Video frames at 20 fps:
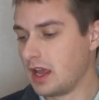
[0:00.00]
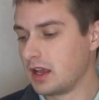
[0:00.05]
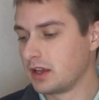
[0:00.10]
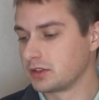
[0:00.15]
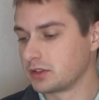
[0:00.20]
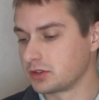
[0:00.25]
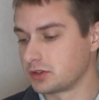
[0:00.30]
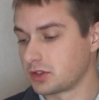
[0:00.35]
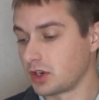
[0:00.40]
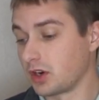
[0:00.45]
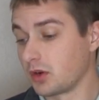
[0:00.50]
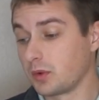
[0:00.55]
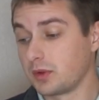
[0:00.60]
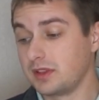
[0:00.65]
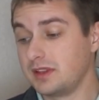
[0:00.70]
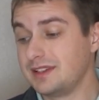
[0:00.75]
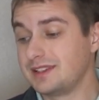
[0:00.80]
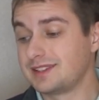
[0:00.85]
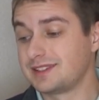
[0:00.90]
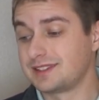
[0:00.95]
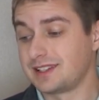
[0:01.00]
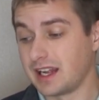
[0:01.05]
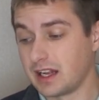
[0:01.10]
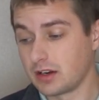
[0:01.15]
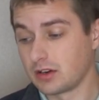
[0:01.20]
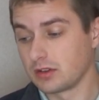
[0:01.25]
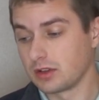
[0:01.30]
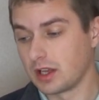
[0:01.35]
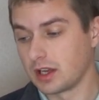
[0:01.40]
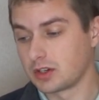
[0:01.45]
So starting with the
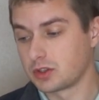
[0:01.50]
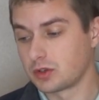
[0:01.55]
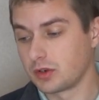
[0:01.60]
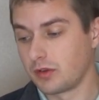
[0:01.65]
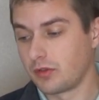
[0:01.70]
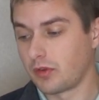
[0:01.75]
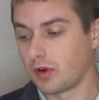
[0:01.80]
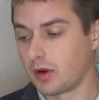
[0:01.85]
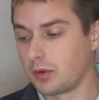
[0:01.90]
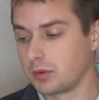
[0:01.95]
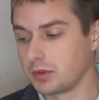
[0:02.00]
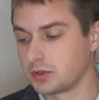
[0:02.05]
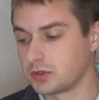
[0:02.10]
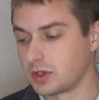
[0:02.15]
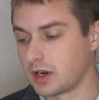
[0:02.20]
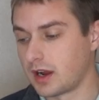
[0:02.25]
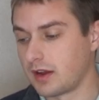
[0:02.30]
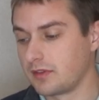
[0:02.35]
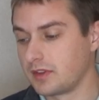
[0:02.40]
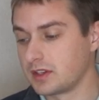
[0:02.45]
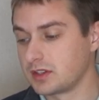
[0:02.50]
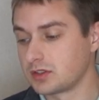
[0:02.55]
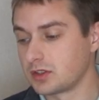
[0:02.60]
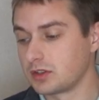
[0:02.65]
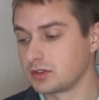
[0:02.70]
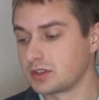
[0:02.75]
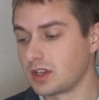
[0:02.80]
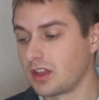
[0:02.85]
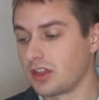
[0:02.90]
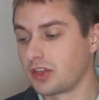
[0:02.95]
standard luxury front wheel drive, this
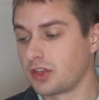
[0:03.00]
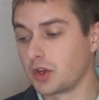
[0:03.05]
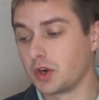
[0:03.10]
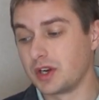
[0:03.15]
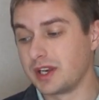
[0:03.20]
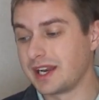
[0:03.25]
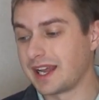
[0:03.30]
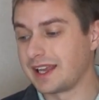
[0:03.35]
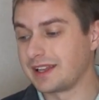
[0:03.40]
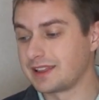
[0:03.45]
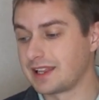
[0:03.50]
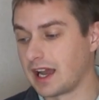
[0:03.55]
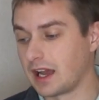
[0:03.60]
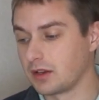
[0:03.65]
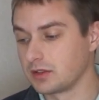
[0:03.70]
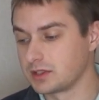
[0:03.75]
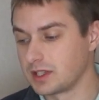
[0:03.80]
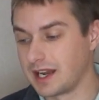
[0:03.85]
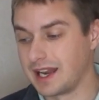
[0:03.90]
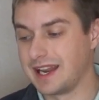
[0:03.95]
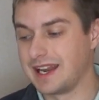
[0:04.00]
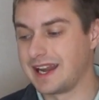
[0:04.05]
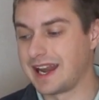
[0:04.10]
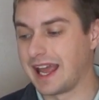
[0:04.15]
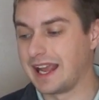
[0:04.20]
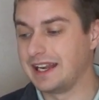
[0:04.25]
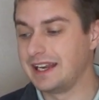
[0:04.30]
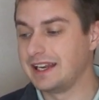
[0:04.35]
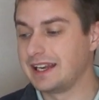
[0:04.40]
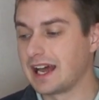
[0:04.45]
starts at
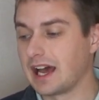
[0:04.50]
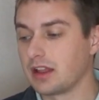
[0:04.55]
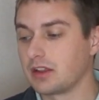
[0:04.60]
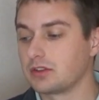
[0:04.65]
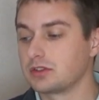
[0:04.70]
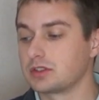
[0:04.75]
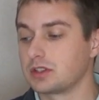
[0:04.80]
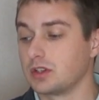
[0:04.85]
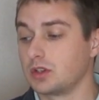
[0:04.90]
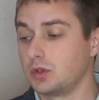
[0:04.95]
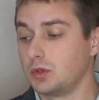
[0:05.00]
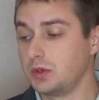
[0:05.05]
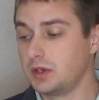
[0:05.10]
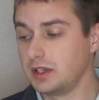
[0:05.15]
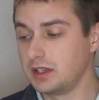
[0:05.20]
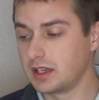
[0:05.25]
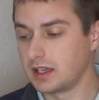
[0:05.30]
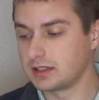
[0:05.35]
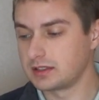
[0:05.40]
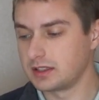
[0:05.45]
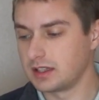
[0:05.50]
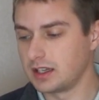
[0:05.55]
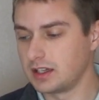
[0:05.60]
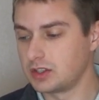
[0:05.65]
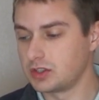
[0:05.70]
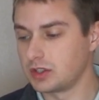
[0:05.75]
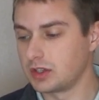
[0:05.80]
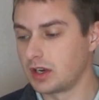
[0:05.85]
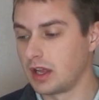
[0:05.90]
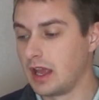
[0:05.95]
$39,090 including
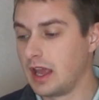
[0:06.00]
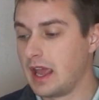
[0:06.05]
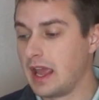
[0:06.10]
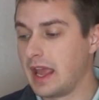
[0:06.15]
destination,